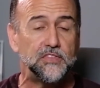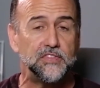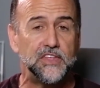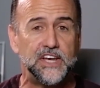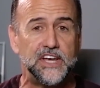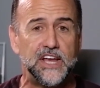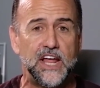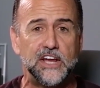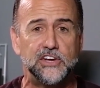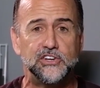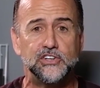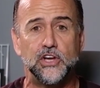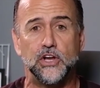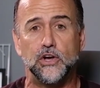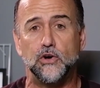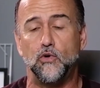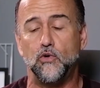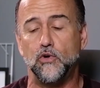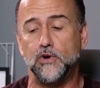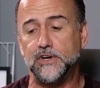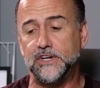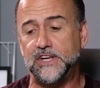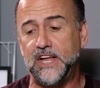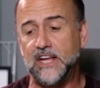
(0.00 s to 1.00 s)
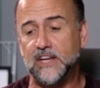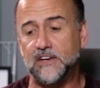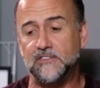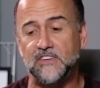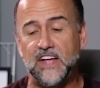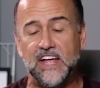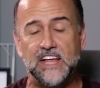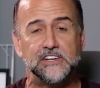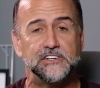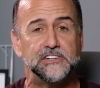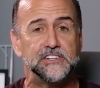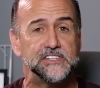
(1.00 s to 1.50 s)
the nation or take
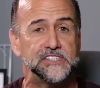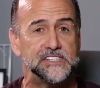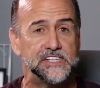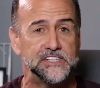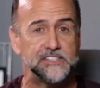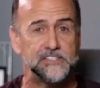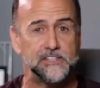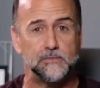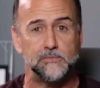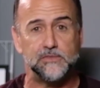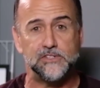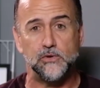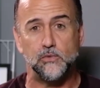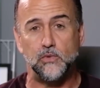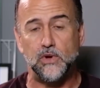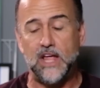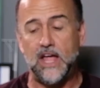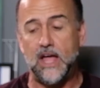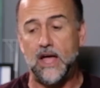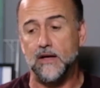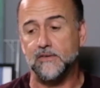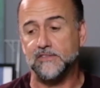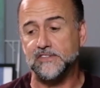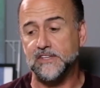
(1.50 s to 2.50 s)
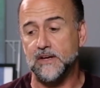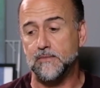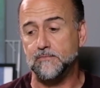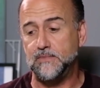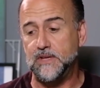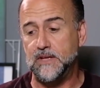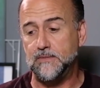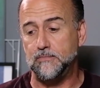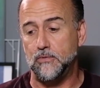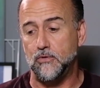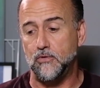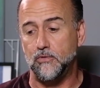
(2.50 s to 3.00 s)
advantage of systems that we have.
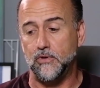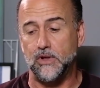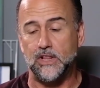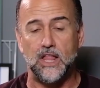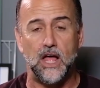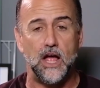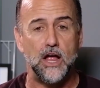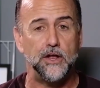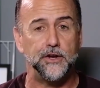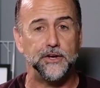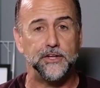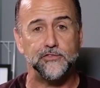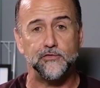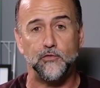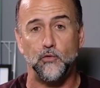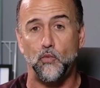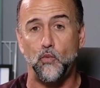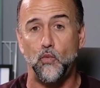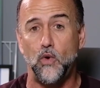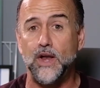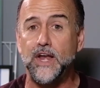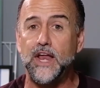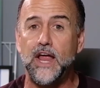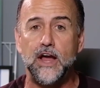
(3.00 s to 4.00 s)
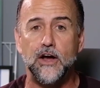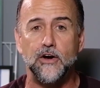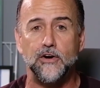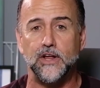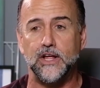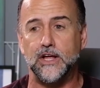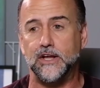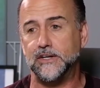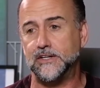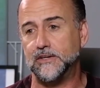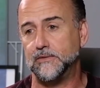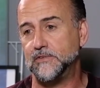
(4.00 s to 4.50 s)
Some people rely on us for one
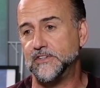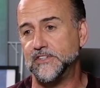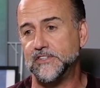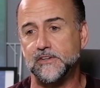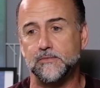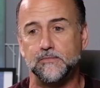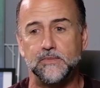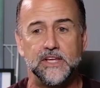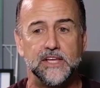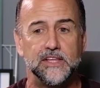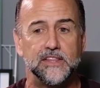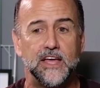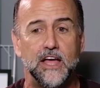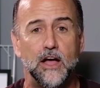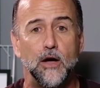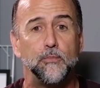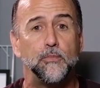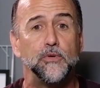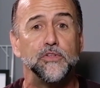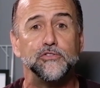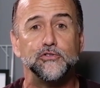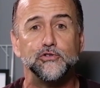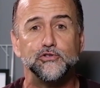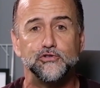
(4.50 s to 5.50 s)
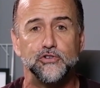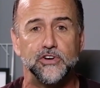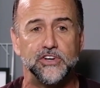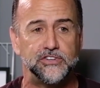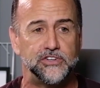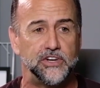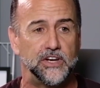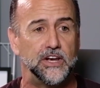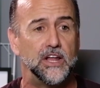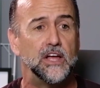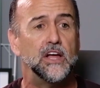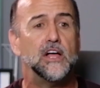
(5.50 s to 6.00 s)
area to, to be the help with
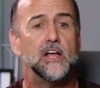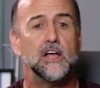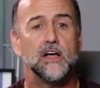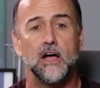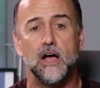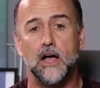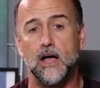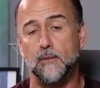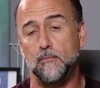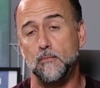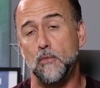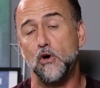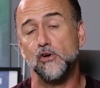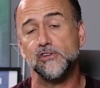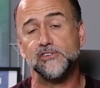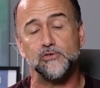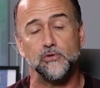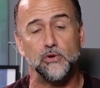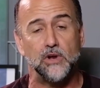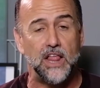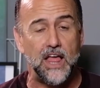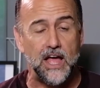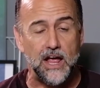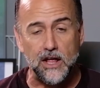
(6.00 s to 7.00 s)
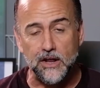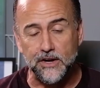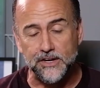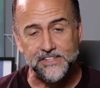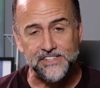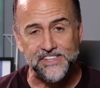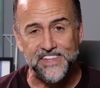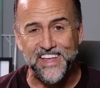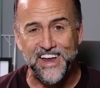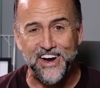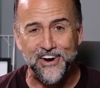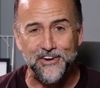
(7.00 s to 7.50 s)
nutrition. Uh, most rely on
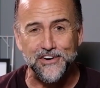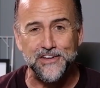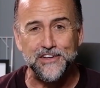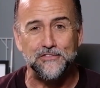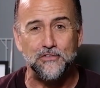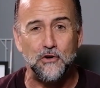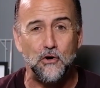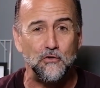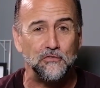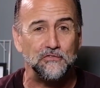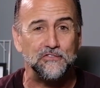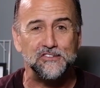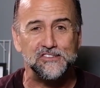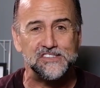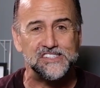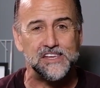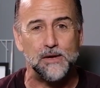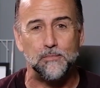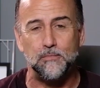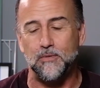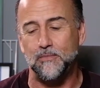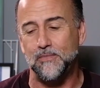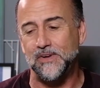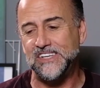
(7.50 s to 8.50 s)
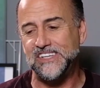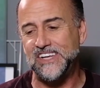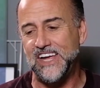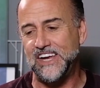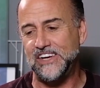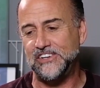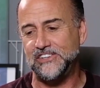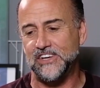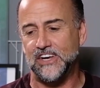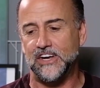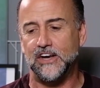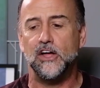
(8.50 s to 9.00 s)
us in the area of whole food
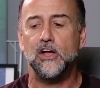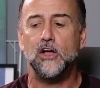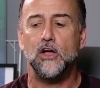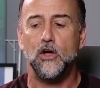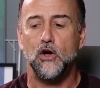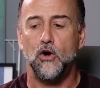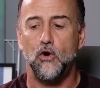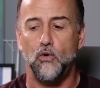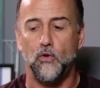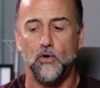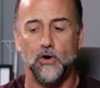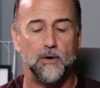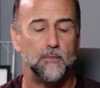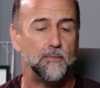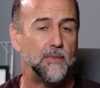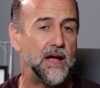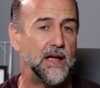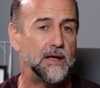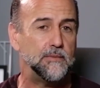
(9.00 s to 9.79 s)
supplementation, or it